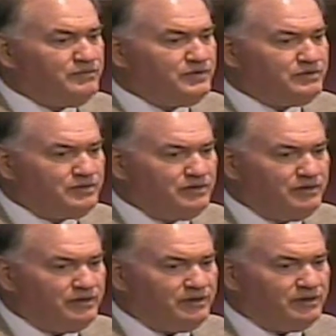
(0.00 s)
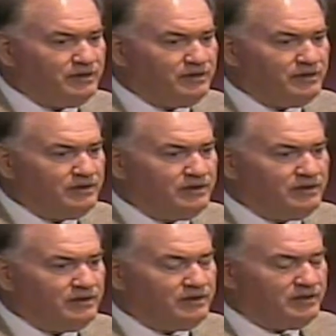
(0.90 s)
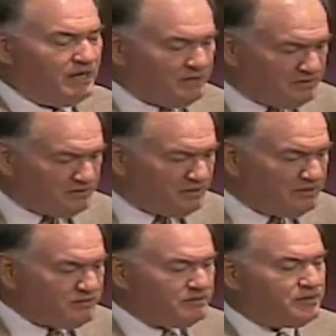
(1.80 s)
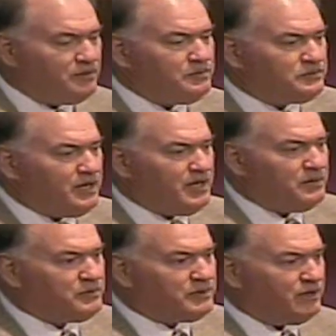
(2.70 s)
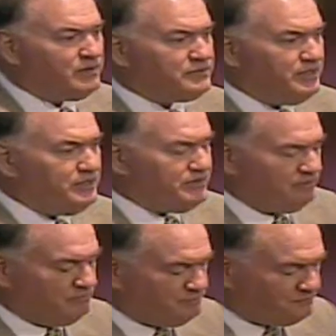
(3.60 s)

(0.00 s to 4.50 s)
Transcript: what feels good. That just doesn't coincide with God's teaching.